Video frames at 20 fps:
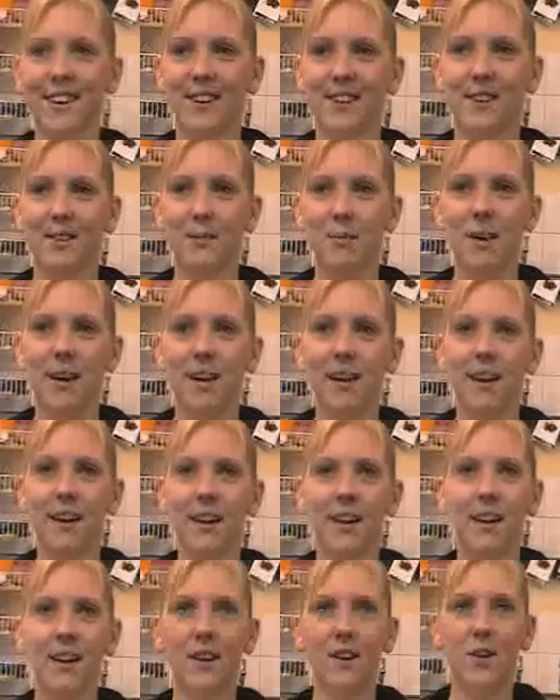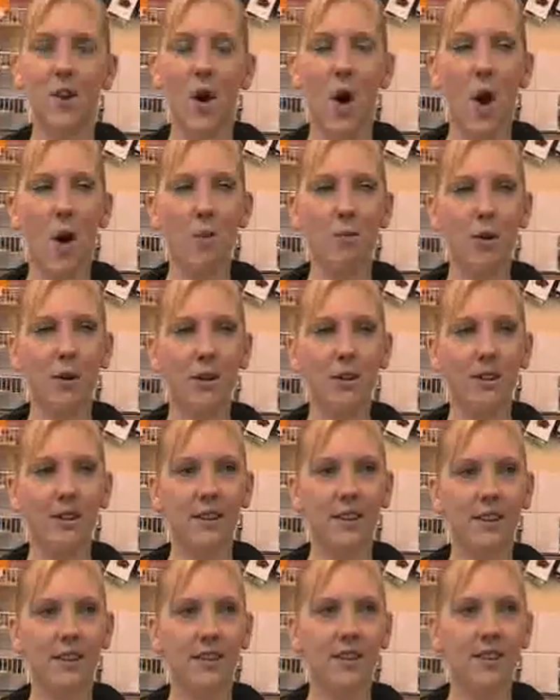to be normal
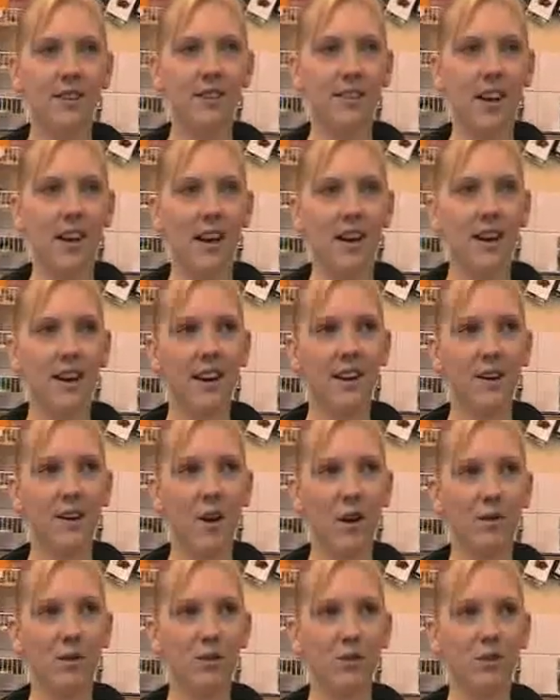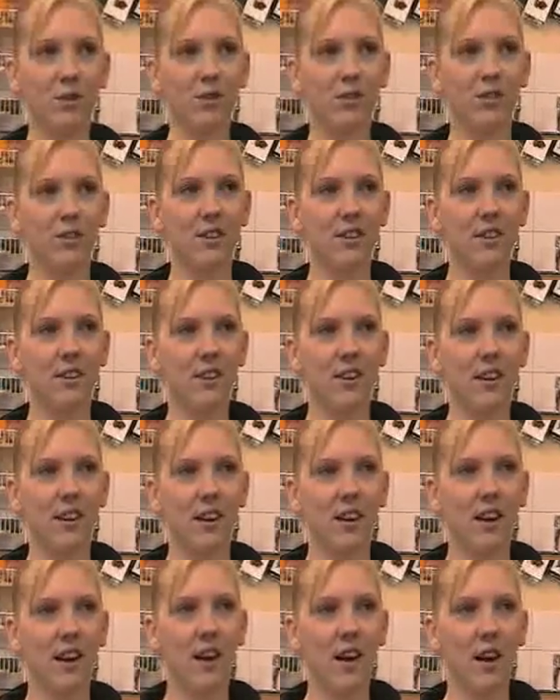in society, not just
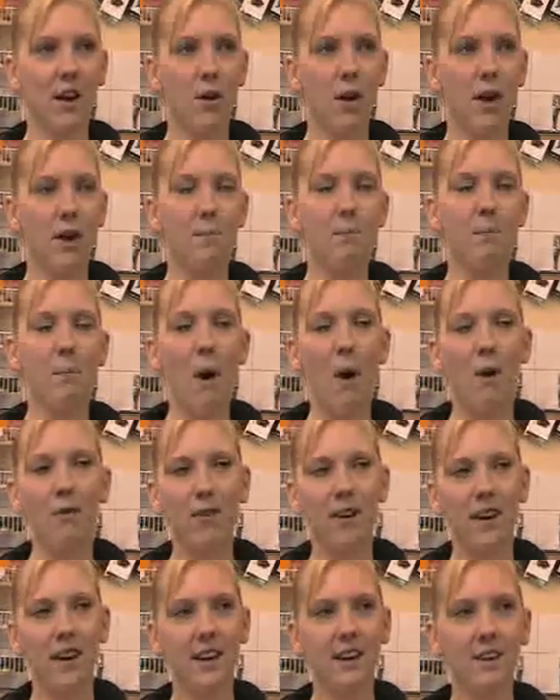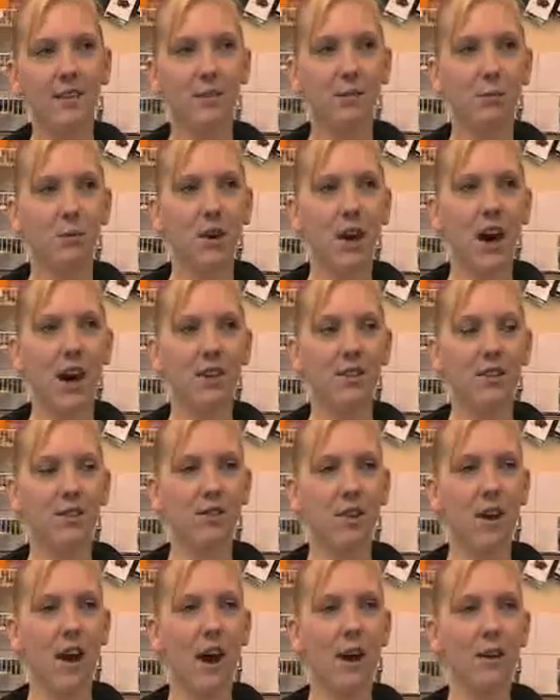in poverty as we are
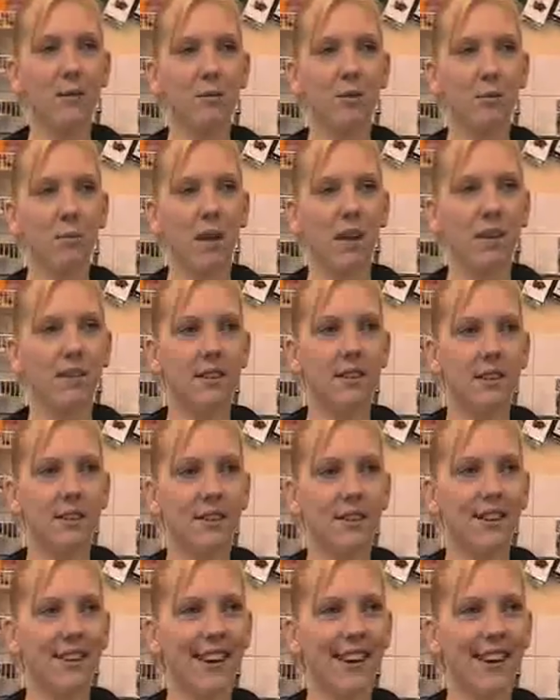described, bless us.